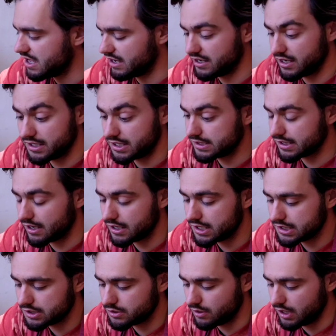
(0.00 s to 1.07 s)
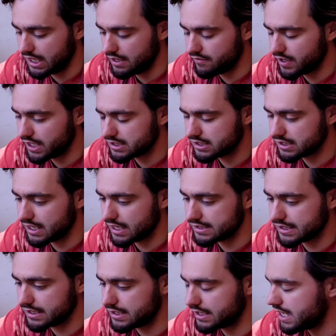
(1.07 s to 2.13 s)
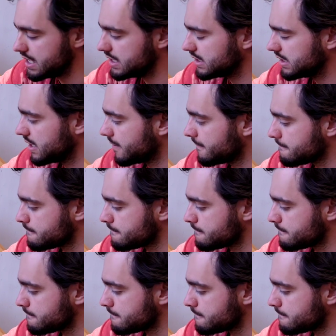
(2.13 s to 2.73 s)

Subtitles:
And I decided to leave it as it is.